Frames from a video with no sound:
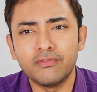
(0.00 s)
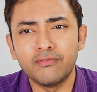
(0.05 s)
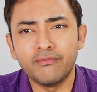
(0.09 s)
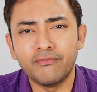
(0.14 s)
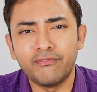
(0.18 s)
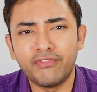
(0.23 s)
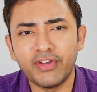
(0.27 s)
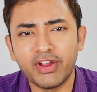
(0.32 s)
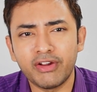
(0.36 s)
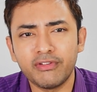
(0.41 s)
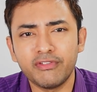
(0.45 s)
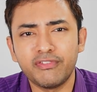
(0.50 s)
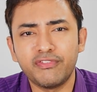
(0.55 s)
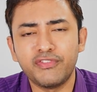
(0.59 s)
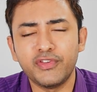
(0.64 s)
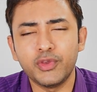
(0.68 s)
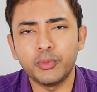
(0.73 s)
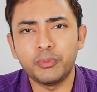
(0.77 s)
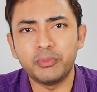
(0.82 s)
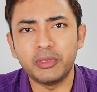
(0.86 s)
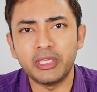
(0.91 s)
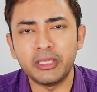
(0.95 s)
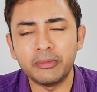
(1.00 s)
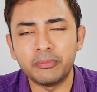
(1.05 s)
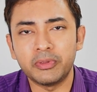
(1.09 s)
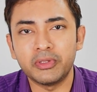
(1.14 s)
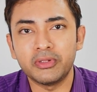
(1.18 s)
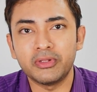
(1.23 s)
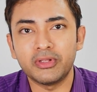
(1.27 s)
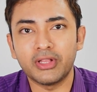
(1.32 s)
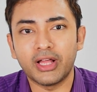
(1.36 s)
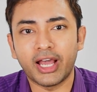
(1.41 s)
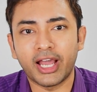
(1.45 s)
Very few
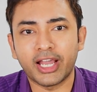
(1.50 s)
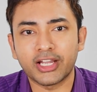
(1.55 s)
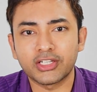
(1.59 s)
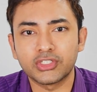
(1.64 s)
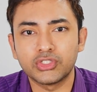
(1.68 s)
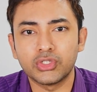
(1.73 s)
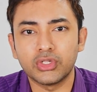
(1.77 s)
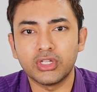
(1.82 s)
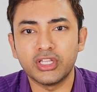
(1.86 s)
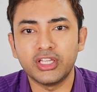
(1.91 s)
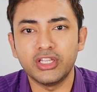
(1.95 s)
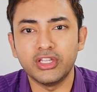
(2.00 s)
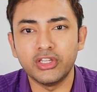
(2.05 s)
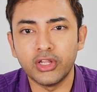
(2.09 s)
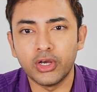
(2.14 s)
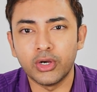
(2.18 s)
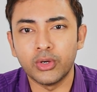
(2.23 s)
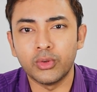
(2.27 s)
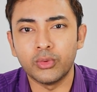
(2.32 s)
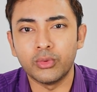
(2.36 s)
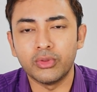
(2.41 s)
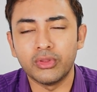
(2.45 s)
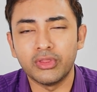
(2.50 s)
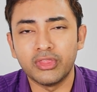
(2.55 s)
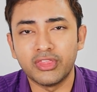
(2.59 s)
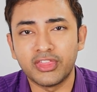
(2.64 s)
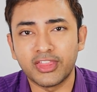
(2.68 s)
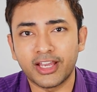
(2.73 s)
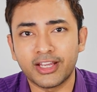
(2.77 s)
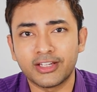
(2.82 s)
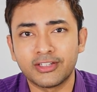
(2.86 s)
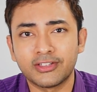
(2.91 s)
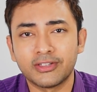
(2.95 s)
people actually know
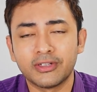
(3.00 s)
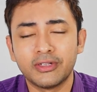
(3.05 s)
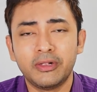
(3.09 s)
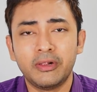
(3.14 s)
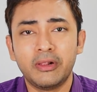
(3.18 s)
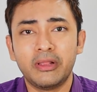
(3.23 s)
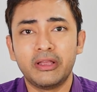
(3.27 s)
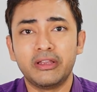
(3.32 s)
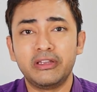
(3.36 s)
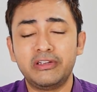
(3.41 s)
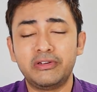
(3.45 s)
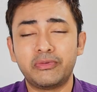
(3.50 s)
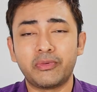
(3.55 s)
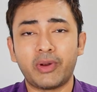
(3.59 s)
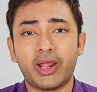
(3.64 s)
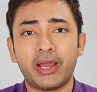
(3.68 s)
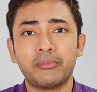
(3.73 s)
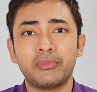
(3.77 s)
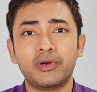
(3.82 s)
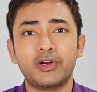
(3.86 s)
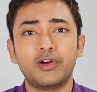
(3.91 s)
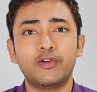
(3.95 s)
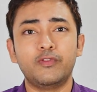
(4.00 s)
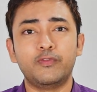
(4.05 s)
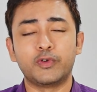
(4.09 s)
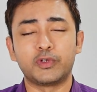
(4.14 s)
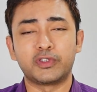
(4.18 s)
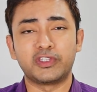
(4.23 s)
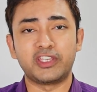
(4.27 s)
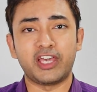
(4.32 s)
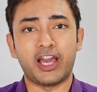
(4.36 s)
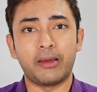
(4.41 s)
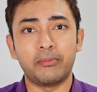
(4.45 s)
that grammar,
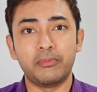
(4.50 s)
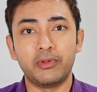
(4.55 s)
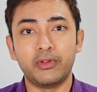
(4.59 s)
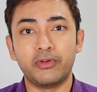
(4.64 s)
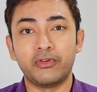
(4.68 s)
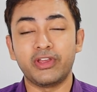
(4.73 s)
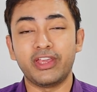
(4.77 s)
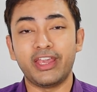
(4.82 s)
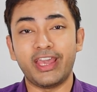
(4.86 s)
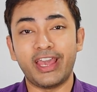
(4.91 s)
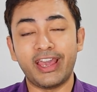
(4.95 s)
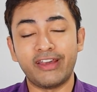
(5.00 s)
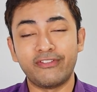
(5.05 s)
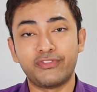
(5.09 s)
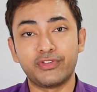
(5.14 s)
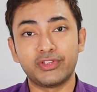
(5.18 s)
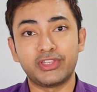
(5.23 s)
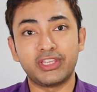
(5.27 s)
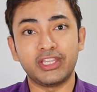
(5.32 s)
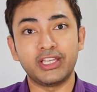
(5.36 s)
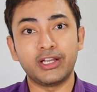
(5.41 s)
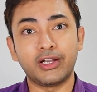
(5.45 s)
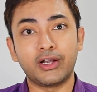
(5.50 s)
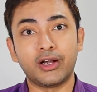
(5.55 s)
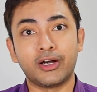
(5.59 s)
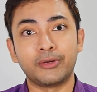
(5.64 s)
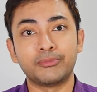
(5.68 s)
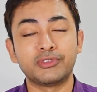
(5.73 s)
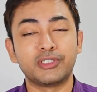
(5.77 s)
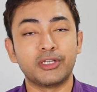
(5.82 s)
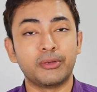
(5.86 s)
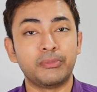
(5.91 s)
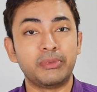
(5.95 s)
vocabulary, everything
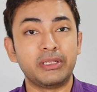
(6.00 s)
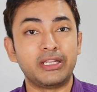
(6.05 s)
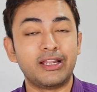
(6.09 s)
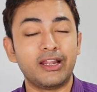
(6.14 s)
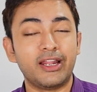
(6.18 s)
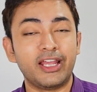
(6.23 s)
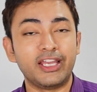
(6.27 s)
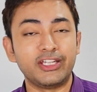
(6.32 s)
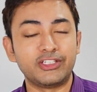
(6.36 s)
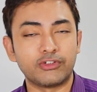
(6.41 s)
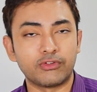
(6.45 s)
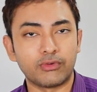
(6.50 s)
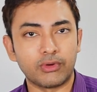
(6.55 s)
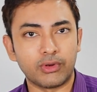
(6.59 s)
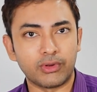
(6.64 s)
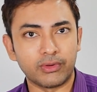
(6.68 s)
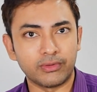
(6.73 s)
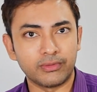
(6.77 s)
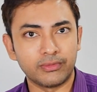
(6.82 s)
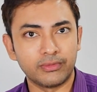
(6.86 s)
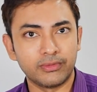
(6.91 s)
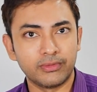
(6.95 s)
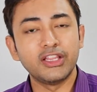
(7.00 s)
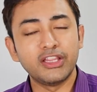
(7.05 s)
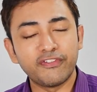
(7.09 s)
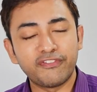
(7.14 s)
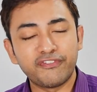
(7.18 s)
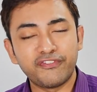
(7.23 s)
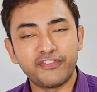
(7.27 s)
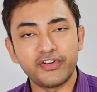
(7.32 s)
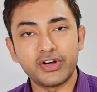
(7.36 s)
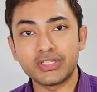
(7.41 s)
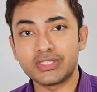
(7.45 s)
comes a bit later on. The
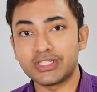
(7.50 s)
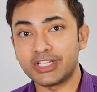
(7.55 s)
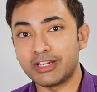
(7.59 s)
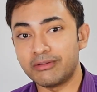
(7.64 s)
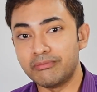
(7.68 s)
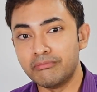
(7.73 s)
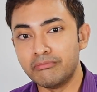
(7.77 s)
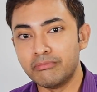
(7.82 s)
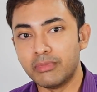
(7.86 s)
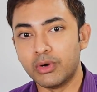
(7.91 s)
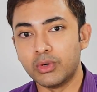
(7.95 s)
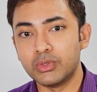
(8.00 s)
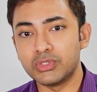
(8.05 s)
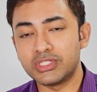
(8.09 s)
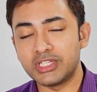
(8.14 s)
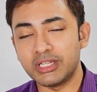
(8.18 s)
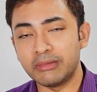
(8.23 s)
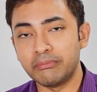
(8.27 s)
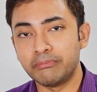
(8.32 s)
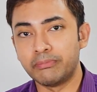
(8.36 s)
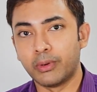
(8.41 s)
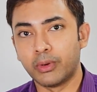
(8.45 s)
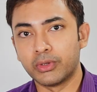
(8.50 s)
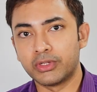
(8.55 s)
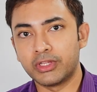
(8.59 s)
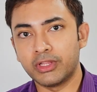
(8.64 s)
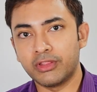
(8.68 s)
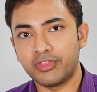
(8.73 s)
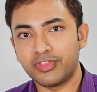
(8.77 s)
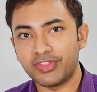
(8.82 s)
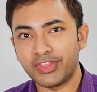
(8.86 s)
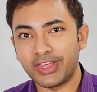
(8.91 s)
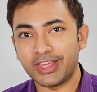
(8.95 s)
first and most
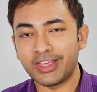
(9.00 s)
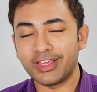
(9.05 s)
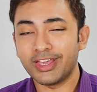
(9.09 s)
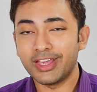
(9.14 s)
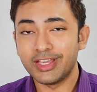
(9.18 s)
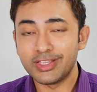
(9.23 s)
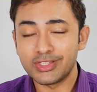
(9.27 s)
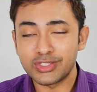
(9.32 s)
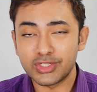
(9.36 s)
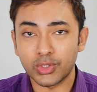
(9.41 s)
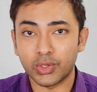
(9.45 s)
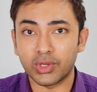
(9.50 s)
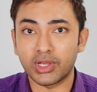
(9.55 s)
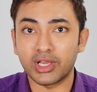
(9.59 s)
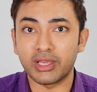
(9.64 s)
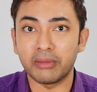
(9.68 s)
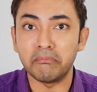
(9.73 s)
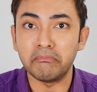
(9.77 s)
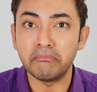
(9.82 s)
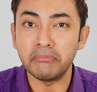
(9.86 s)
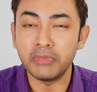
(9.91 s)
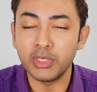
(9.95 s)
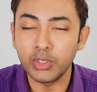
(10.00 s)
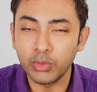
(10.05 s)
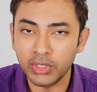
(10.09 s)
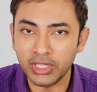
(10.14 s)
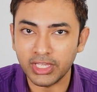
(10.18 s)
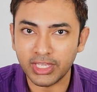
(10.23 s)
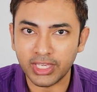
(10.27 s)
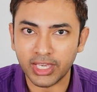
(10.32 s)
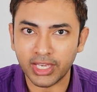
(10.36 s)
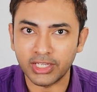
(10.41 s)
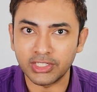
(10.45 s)
important thing is to
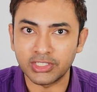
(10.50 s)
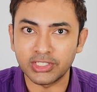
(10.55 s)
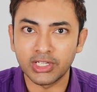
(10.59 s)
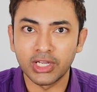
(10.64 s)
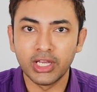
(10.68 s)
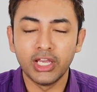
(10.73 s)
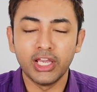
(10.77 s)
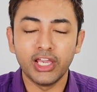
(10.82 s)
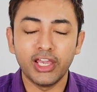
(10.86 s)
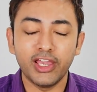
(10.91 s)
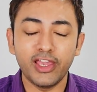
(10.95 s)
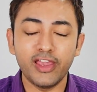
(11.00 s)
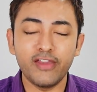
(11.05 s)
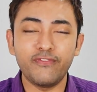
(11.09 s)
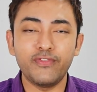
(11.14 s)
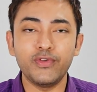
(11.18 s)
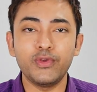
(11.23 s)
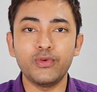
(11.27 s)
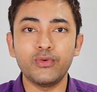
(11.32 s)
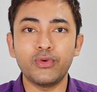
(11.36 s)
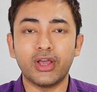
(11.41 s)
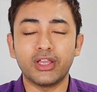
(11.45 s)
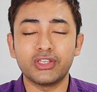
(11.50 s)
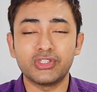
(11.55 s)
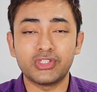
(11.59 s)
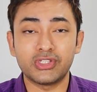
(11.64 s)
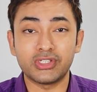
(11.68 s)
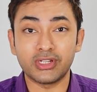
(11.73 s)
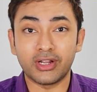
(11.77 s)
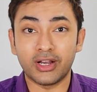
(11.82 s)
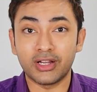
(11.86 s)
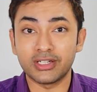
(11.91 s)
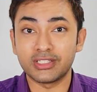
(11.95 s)
communicate. If you
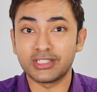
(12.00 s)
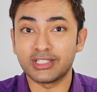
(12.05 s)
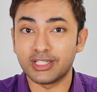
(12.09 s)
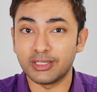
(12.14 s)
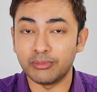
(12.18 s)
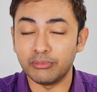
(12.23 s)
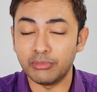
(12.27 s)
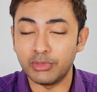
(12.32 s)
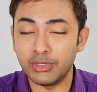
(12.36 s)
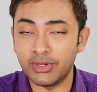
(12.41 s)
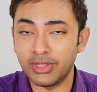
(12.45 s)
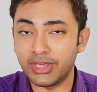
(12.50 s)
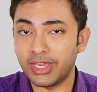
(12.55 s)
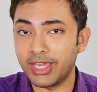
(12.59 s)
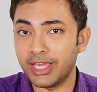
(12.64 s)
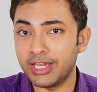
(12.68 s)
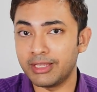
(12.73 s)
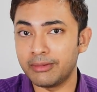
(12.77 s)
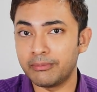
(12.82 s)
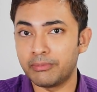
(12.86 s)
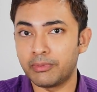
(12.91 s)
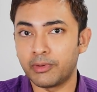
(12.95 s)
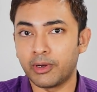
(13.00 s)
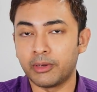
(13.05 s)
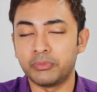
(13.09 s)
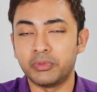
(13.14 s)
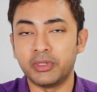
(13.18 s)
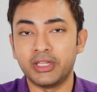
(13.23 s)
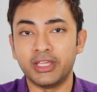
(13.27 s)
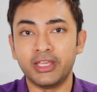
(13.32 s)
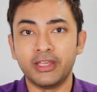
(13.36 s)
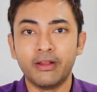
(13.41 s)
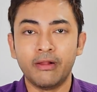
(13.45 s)
start communicating
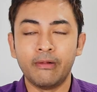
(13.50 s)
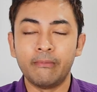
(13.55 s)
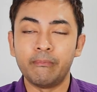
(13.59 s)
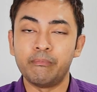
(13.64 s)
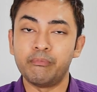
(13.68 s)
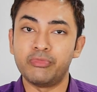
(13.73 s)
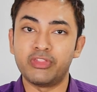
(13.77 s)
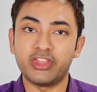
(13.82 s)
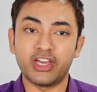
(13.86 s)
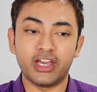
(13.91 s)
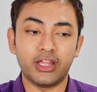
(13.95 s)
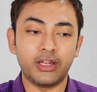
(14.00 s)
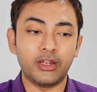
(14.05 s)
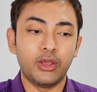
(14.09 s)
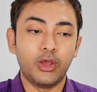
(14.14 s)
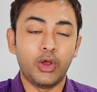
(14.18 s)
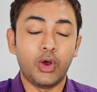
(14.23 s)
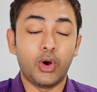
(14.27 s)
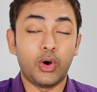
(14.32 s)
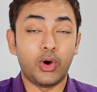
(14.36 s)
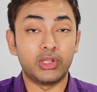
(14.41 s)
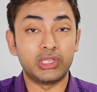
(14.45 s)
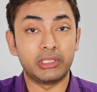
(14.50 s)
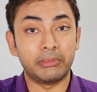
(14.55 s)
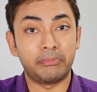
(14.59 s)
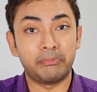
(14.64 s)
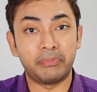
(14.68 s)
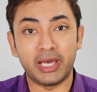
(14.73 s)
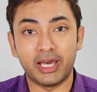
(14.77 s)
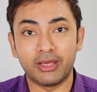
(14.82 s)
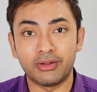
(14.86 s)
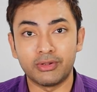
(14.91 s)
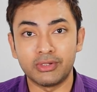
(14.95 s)
properly, then on the
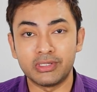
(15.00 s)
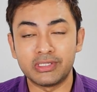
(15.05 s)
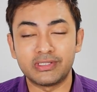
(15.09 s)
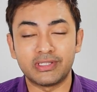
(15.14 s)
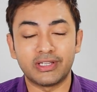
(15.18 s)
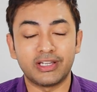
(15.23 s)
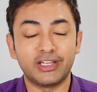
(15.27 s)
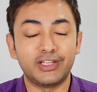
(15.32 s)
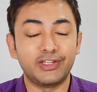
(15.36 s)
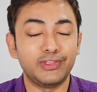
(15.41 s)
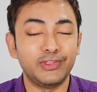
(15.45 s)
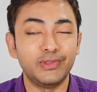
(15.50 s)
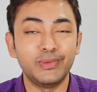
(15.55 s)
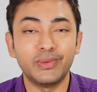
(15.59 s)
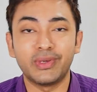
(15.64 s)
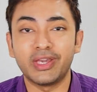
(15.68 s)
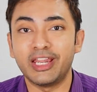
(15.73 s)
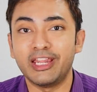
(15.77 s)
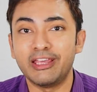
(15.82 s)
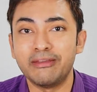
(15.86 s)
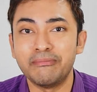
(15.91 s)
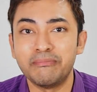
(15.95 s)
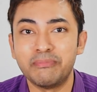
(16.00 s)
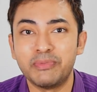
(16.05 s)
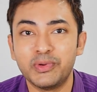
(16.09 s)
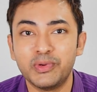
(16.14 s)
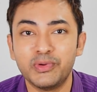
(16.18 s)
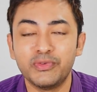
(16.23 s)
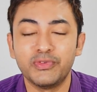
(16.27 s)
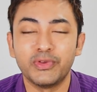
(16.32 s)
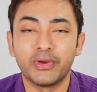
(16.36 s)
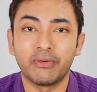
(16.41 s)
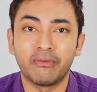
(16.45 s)
parallel side, you can
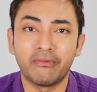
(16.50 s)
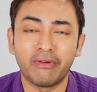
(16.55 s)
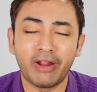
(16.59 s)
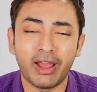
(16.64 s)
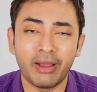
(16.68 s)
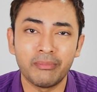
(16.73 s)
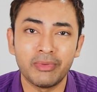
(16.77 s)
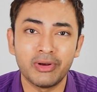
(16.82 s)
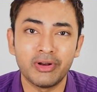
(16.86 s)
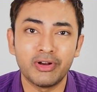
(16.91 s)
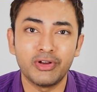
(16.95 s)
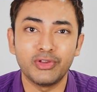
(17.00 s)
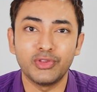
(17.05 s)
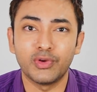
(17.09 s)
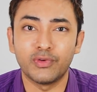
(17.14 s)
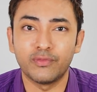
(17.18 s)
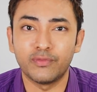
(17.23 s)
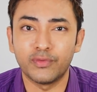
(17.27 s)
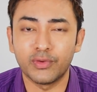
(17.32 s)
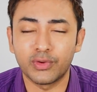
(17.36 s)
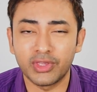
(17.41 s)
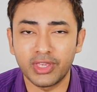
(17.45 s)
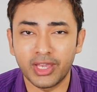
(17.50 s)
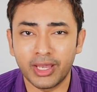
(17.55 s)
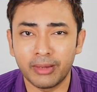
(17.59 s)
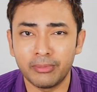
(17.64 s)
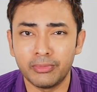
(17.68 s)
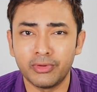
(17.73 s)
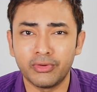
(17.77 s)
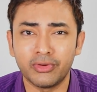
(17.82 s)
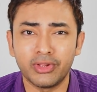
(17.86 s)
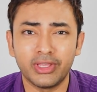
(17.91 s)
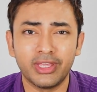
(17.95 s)
improve your grammar, your
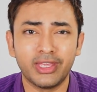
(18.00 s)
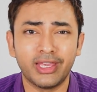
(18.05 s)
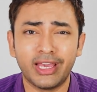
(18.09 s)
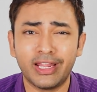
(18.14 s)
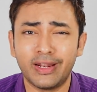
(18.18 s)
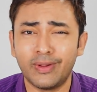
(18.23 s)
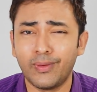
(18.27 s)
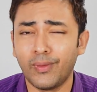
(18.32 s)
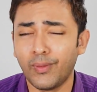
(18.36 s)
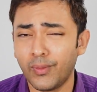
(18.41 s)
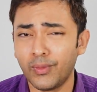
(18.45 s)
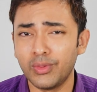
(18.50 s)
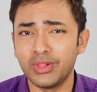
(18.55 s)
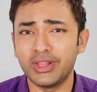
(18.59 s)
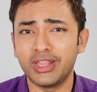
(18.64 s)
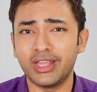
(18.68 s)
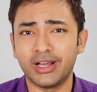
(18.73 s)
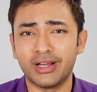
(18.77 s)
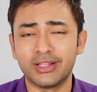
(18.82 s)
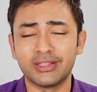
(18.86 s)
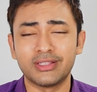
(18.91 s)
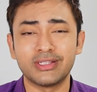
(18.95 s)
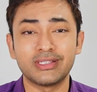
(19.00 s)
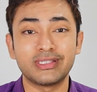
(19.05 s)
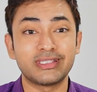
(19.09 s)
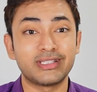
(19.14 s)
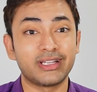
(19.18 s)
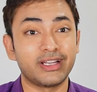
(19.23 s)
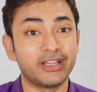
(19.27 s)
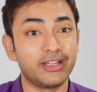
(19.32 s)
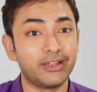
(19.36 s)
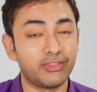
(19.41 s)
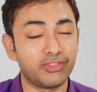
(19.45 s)
vocabulary, and all the other
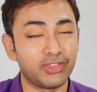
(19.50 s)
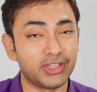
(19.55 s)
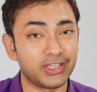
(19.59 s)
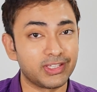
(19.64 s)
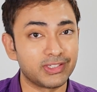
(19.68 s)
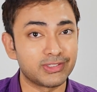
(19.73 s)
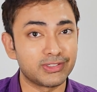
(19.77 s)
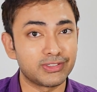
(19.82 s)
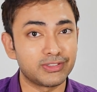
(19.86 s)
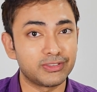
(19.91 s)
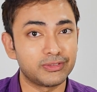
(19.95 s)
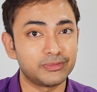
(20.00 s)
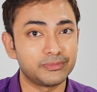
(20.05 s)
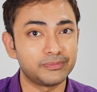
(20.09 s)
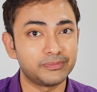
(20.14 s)
side things.